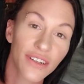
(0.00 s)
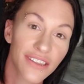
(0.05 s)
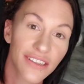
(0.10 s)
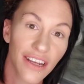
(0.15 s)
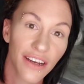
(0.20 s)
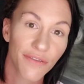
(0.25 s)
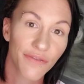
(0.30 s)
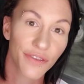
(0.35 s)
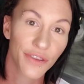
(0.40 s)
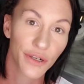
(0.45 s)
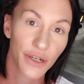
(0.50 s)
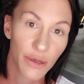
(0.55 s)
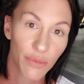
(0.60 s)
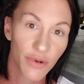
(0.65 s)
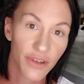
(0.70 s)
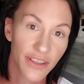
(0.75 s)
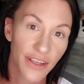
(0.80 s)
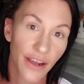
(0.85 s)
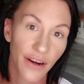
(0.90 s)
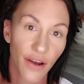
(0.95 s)
you can save
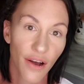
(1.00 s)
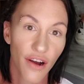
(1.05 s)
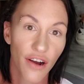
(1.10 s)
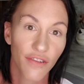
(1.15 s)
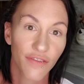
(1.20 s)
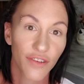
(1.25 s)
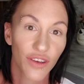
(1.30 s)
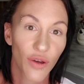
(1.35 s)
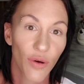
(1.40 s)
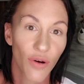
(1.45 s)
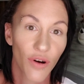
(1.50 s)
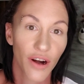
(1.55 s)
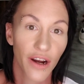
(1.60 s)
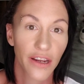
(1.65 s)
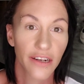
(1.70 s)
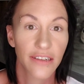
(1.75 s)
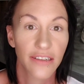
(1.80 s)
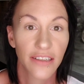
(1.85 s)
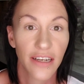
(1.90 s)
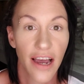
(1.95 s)
30% off your
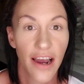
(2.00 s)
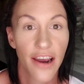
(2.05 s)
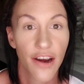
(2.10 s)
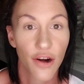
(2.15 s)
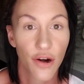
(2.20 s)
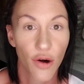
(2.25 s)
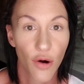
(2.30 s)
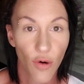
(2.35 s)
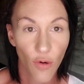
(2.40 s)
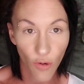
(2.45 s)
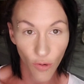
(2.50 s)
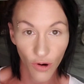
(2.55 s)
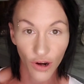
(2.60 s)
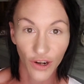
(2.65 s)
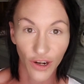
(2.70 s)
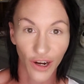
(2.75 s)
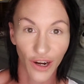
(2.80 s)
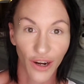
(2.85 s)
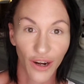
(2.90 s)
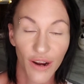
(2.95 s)
entire
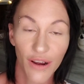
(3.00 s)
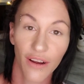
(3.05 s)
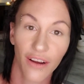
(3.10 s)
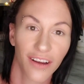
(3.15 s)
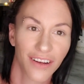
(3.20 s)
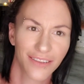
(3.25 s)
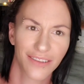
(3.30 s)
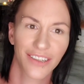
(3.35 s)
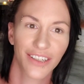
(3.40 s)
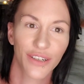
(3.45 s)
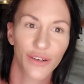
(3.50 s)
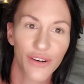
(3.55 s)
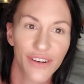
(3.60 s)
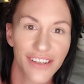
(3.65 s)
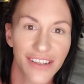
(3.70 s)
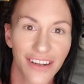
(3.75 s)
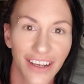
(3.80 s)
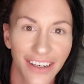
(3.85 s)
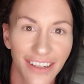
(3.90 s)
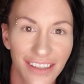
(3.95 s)
order. Who
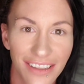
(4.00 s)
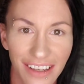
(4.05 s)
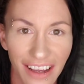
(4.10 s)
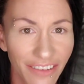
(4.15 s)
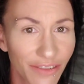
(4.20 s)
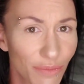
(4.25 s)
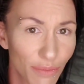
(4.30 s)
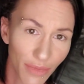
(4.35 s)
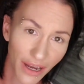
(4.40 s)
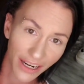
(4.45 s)
doesn't like to save